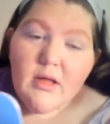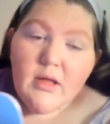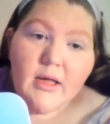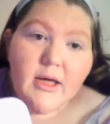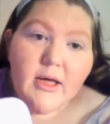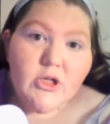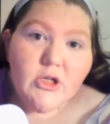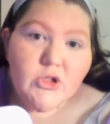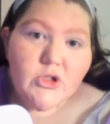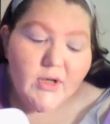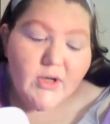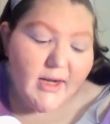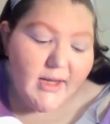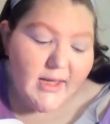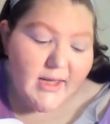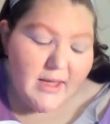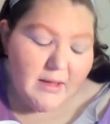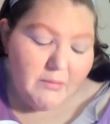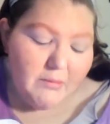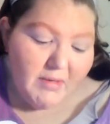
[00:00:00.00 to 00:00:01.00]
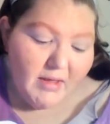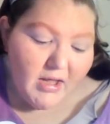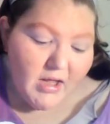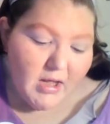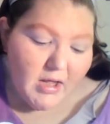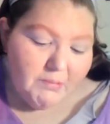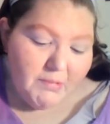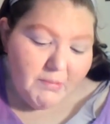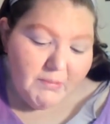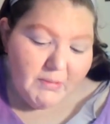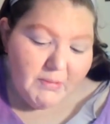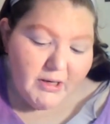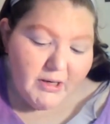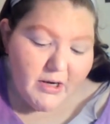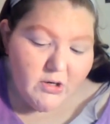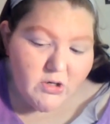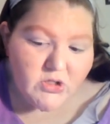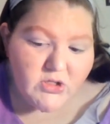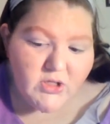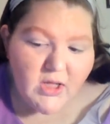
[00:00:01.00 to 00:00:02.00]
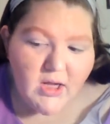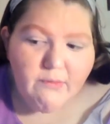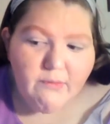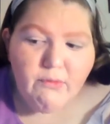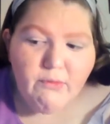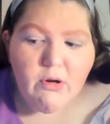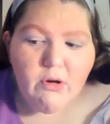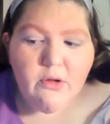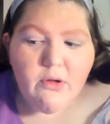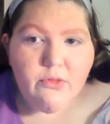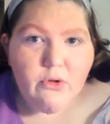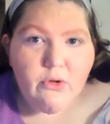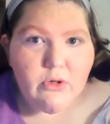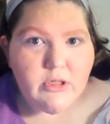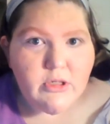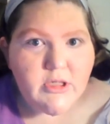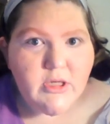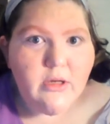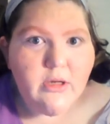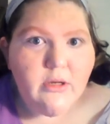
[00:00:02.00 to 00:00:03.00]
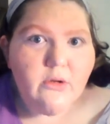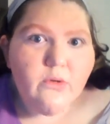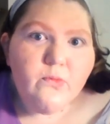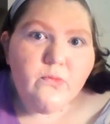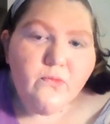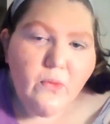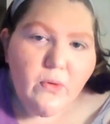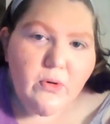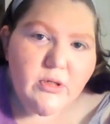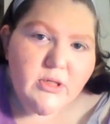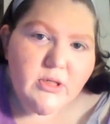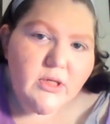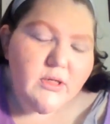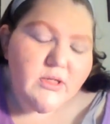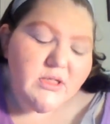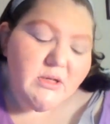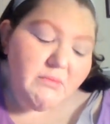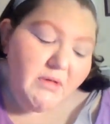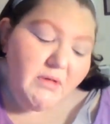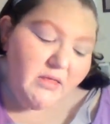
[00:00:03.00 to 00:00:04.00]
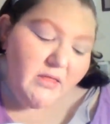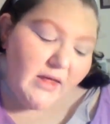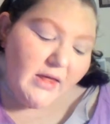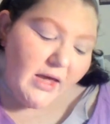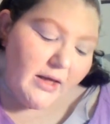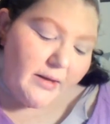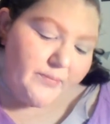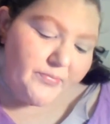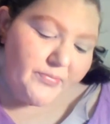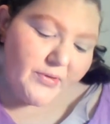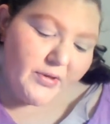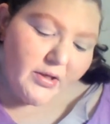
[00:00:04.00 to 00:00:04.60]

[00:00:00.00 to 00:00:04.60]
And try to get makeup. I mean, I understand if you're 13, 14, something like that,